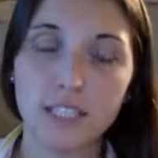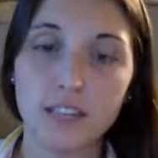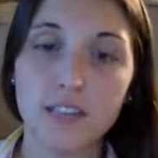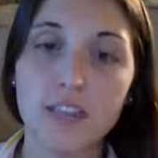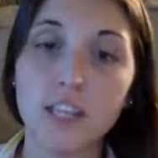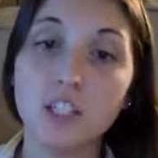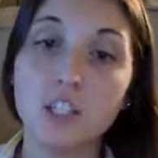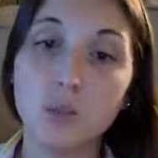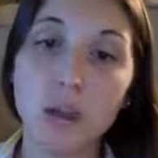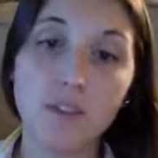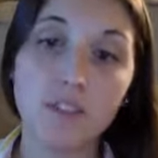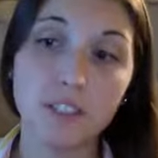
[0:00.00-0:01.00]
they do
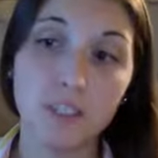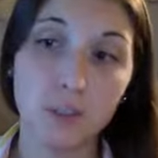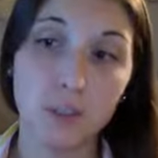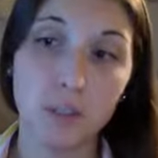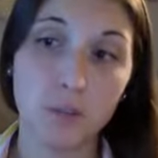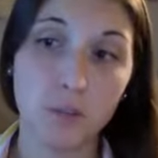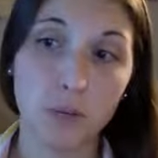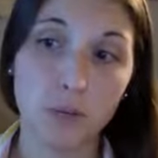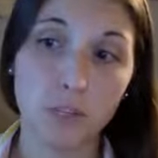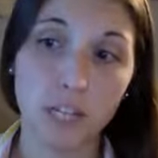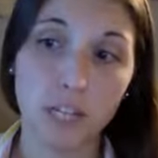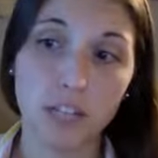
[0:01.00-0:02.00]
have a little bit of
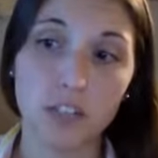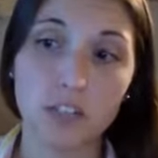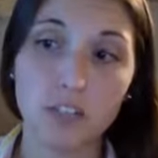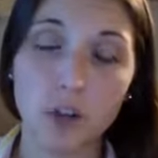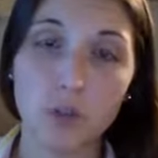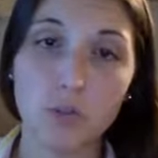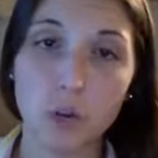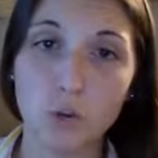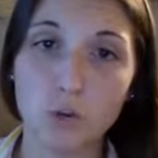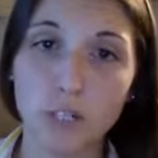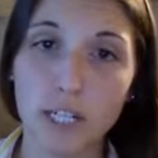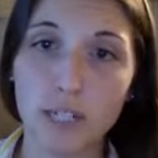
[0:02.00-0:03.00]
protein. So don't
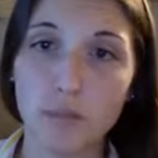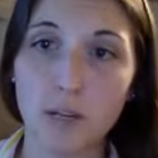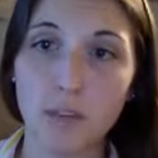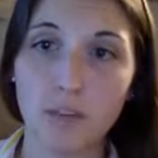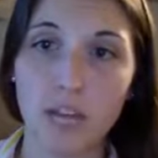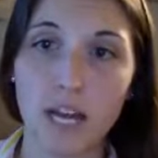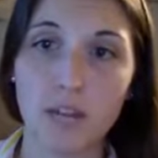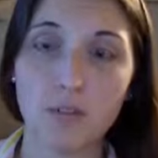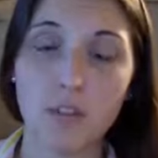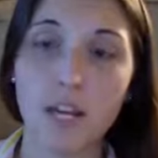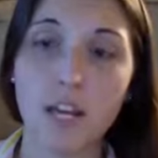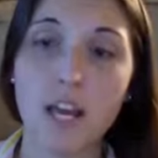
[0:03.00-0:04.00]
forget about that,
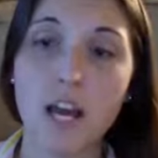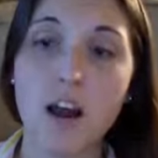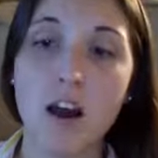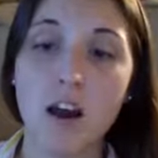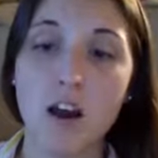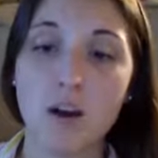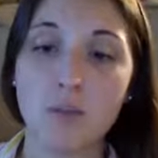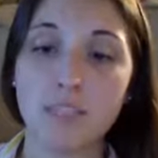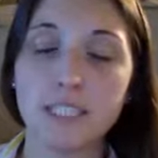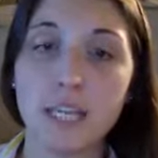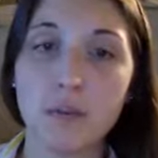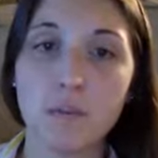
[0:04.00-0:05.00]
right?
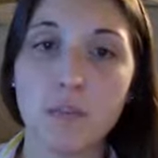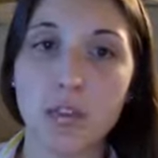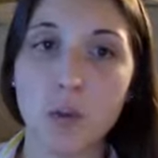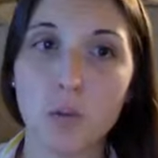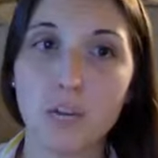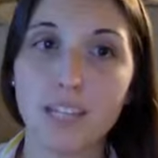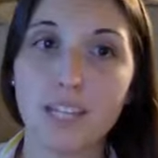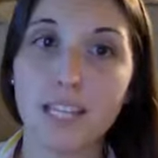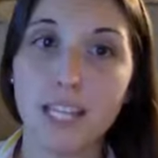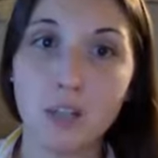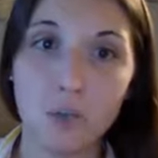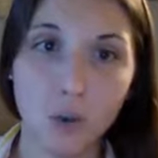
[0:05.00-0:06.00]
Same thing with
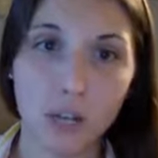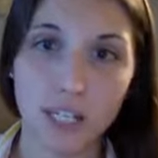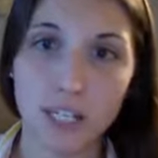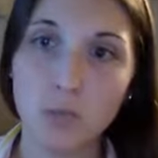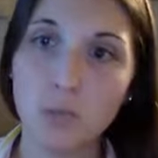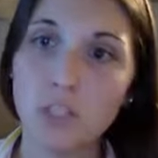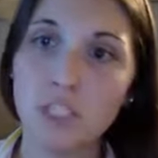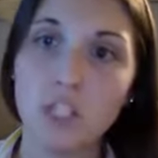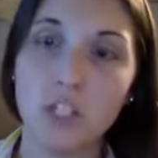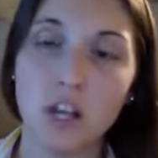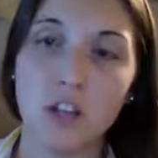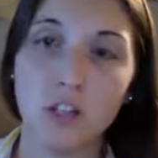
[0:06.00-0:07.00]
quinoa. Quinoa is
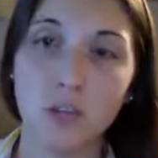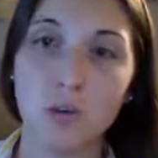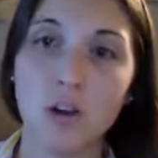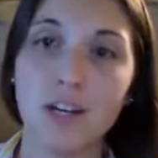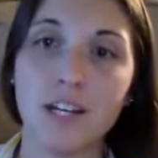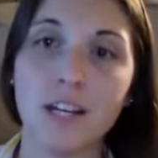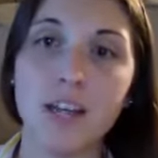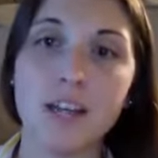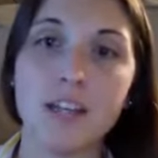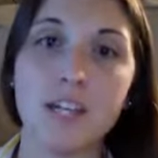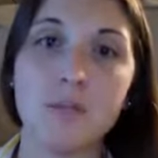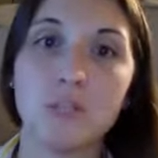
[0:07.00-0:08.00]
another one
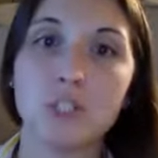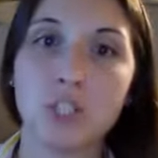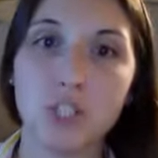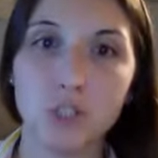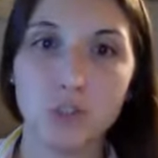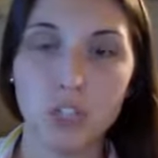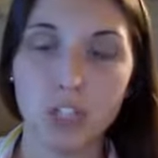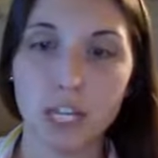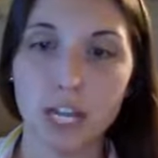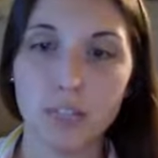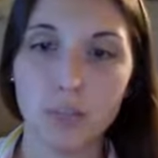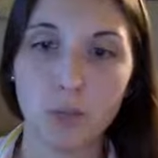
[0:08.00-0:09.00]
that I'm sure you've heard
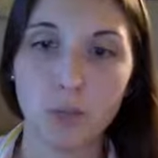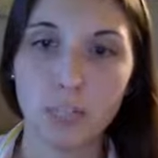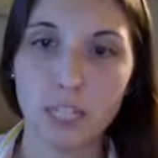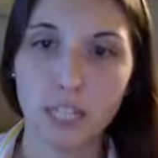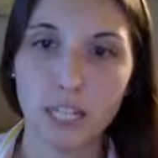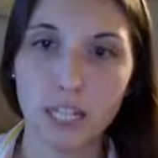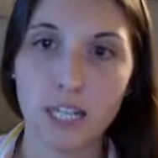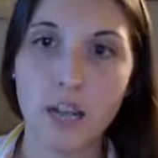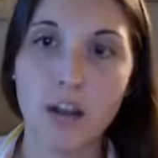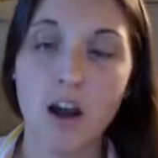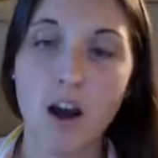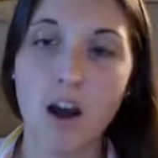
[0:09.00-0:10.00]
has protein in it.
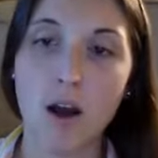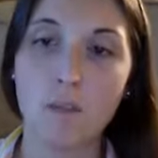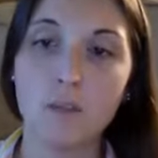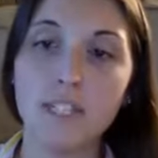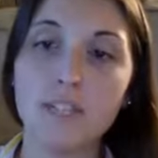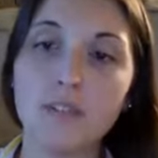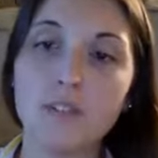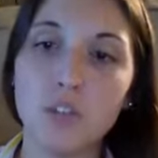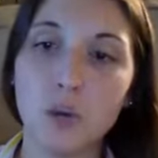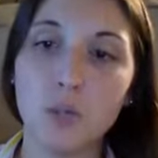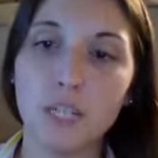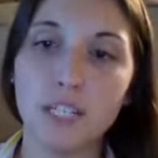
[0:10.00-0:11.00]
But even
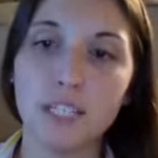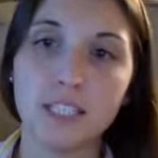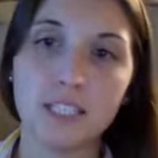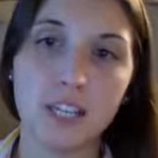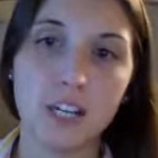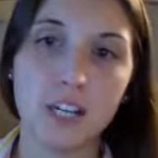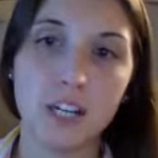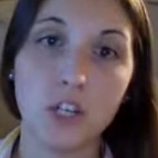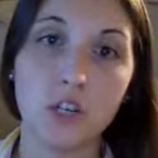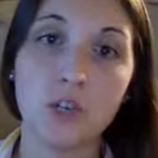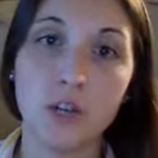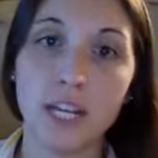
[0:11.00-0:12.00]
though we consider it
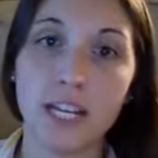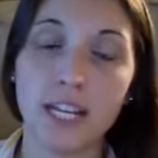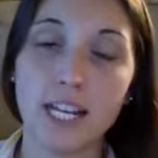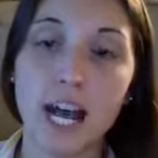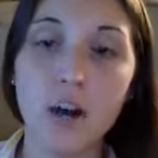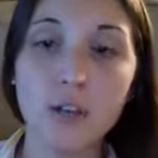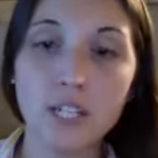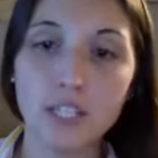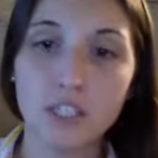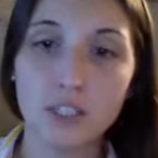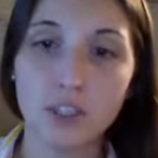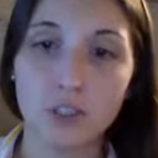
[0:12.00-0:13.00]
a grain and count it
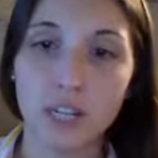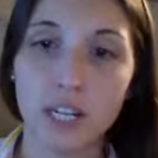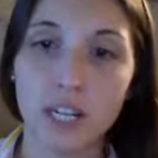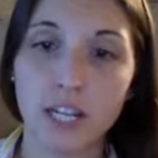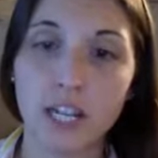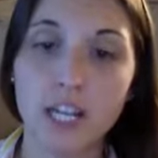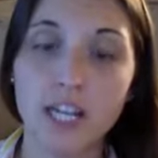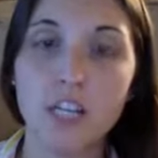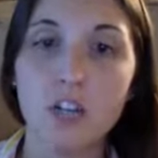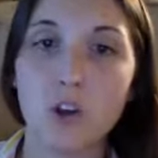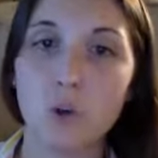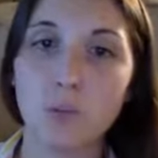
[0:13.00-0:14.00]
as a grain, it
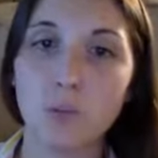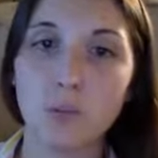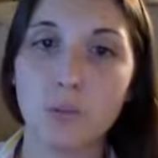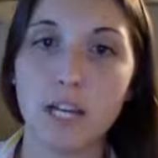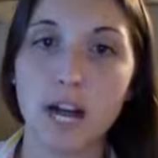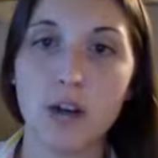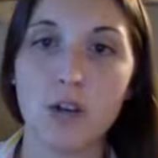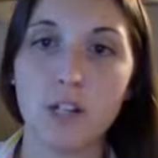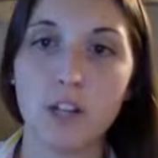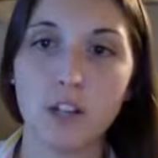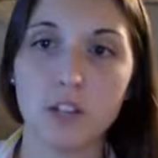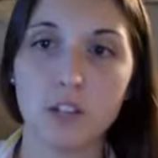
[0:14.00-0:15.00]
could almost be counted
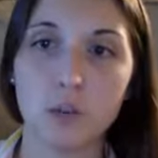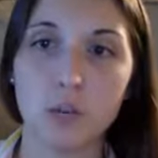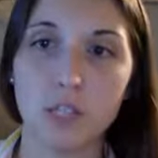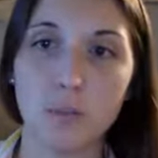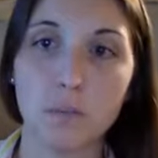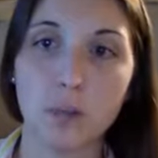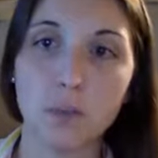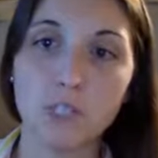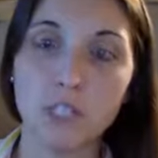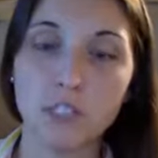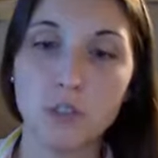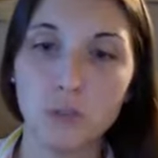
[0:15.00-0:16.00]
also as a
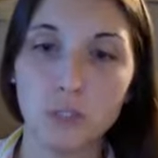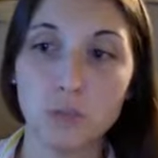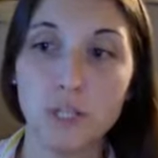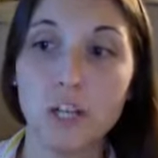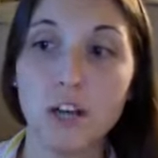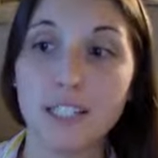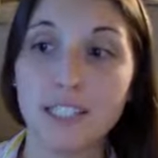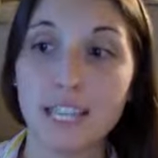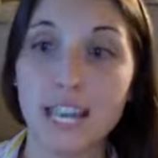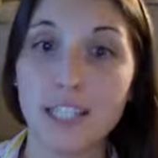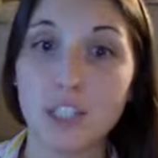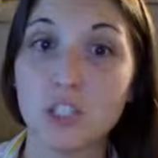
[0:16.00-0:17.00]
protein source because it
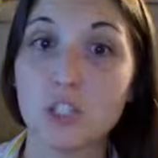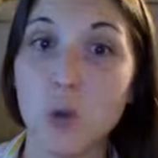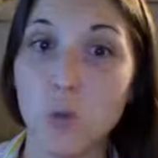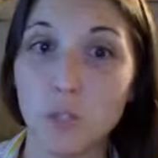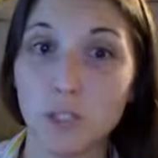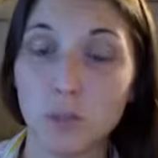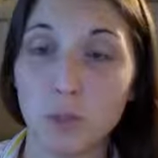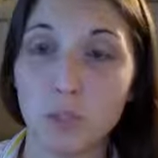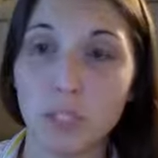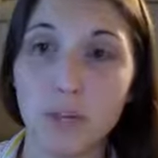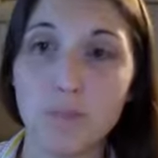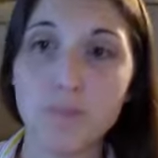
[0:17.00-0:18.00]
has so much
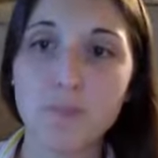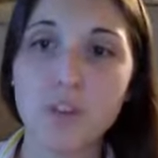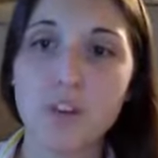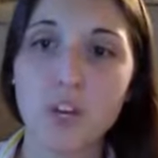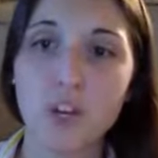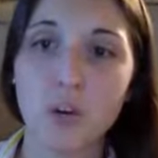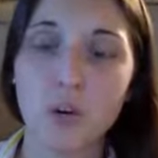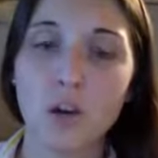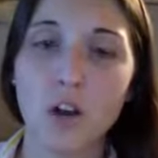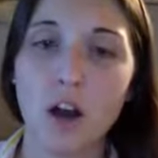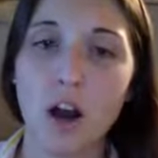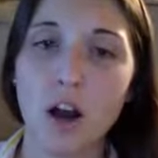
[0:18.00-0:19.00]
protein. You know,
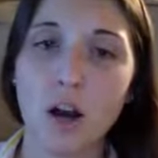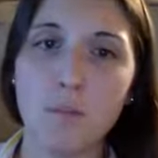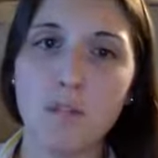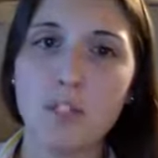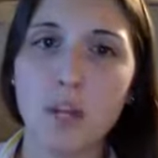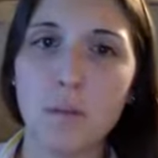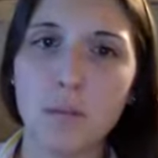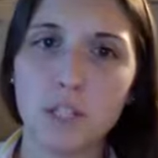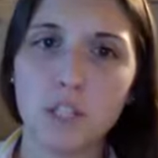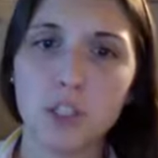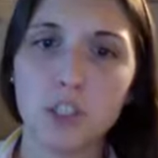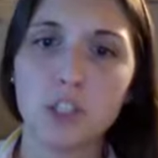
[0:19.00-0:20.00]
your nut
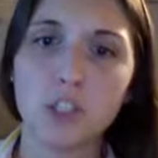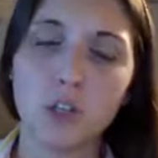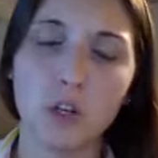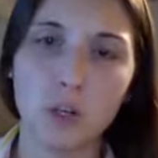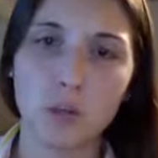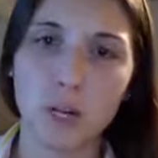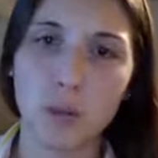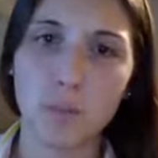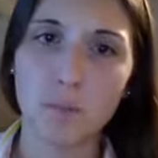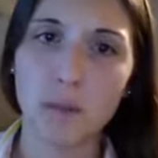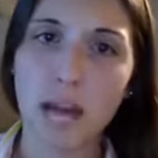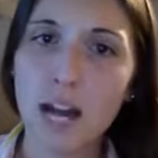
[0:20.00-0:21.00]
butters are still going to want to
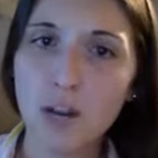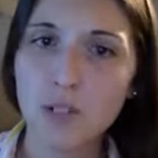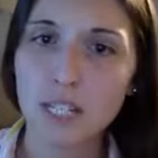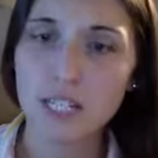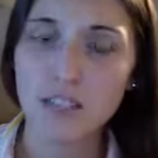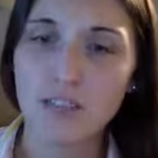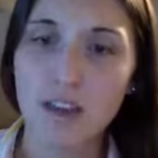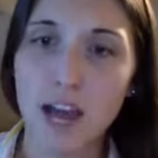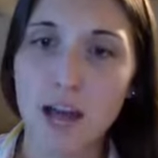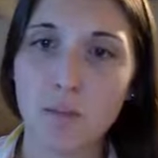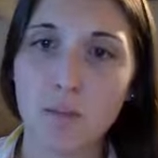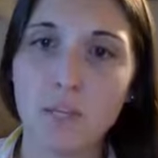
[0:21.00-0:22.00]
count as a
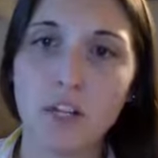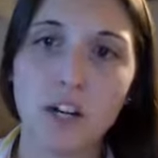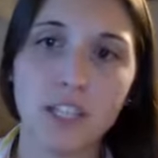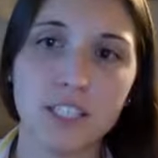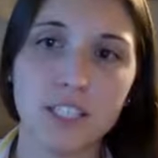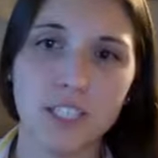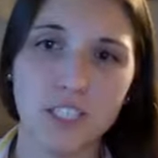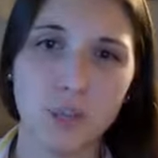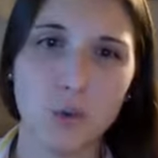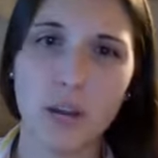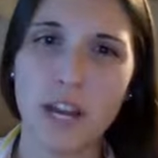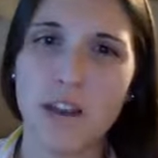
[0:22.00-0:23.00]
fat because it doesn't
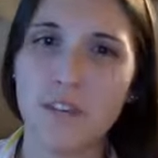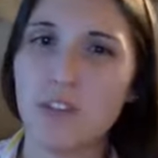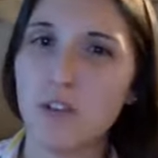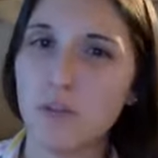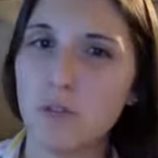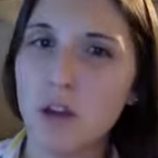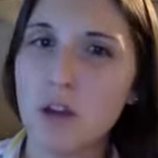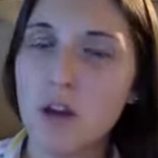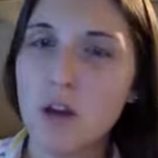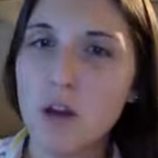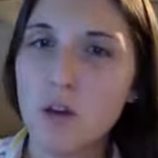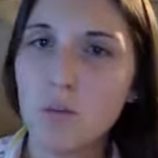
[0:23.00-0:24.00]
quite have enough
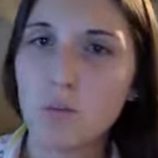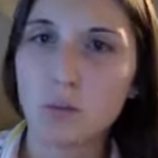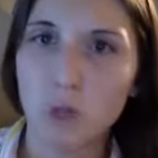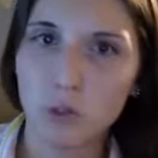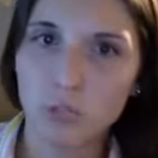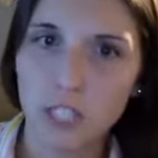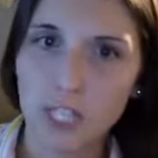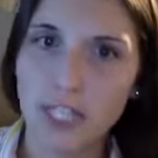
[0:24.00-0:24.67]
protein to